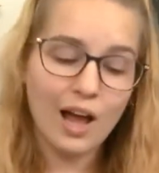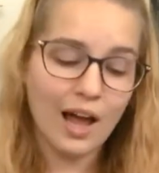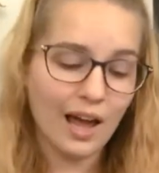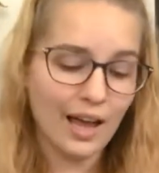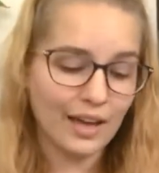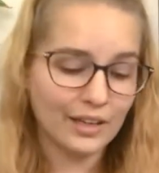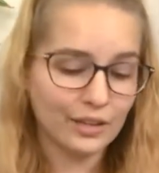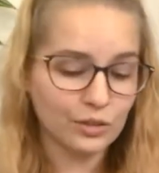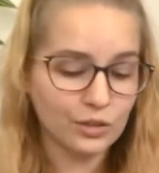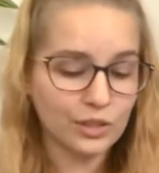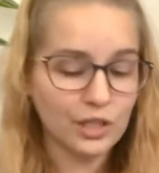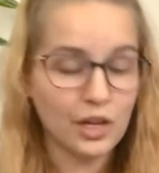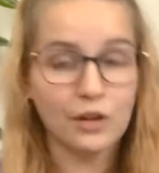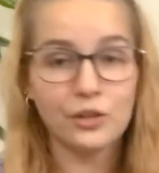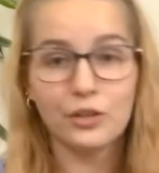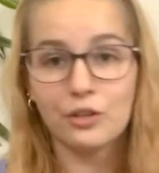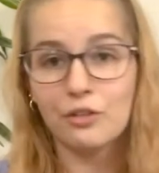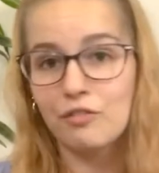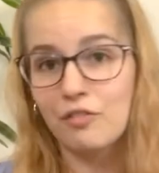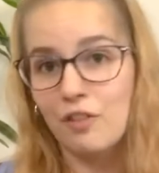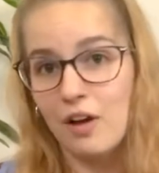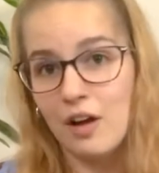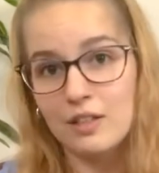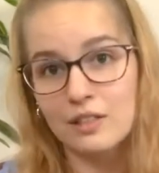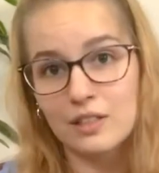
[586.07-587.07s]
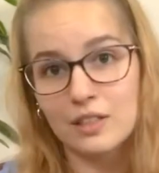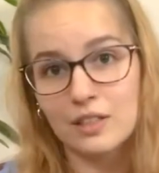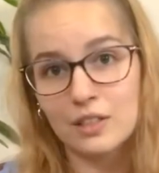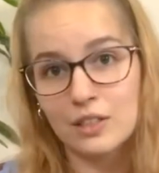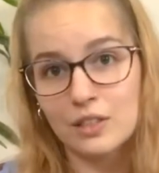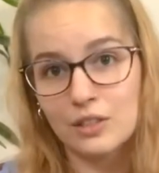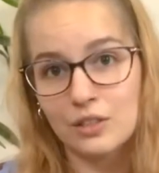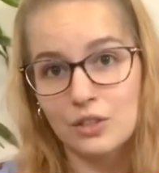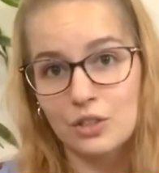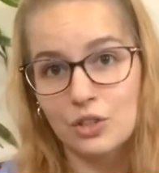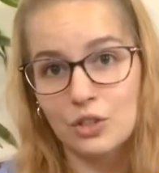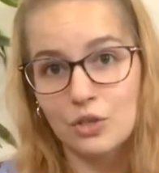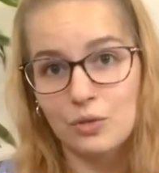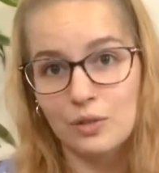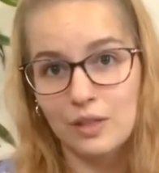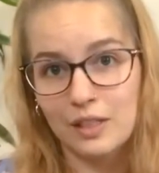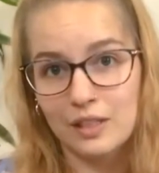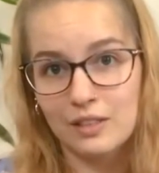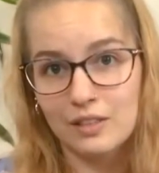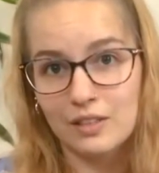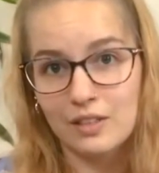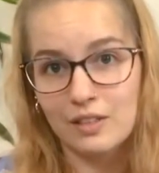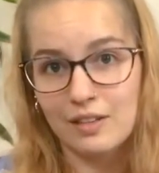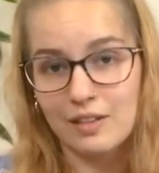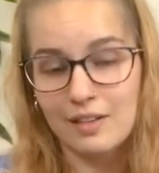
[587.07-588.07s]
and you'll tell your friends to tune
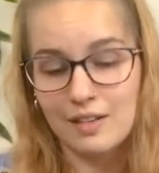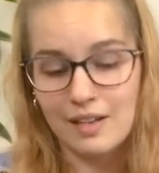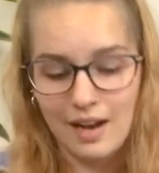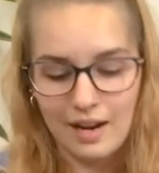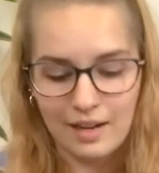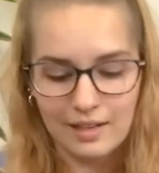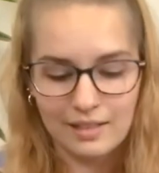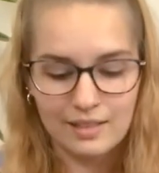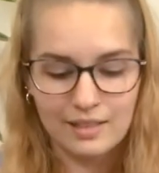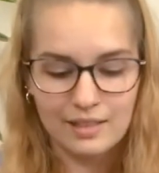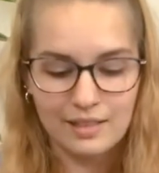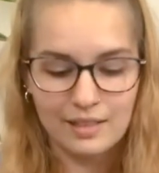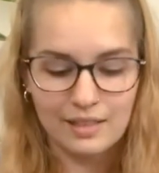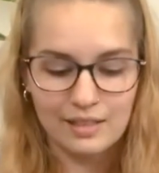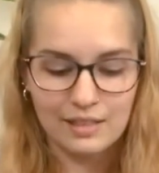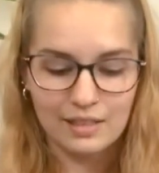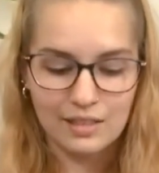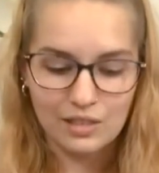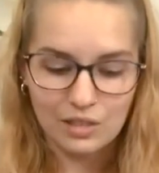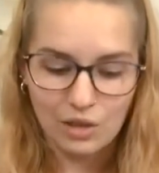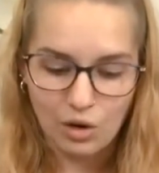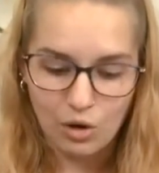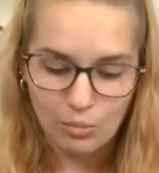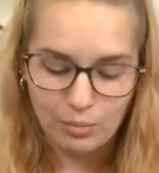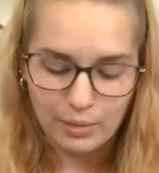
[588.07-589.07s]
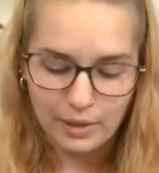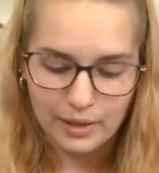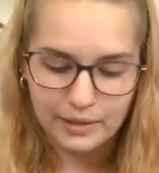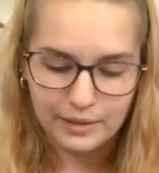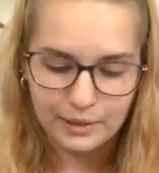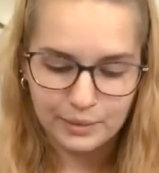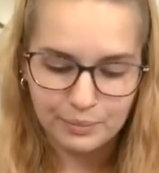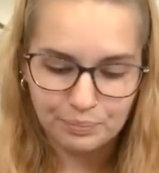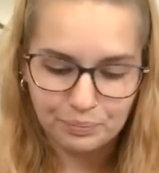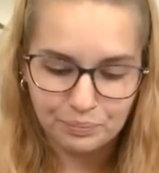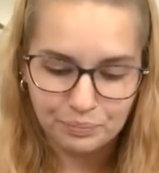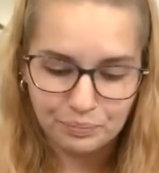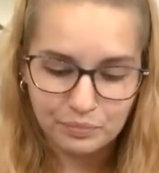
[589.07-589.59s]
in to the next installment.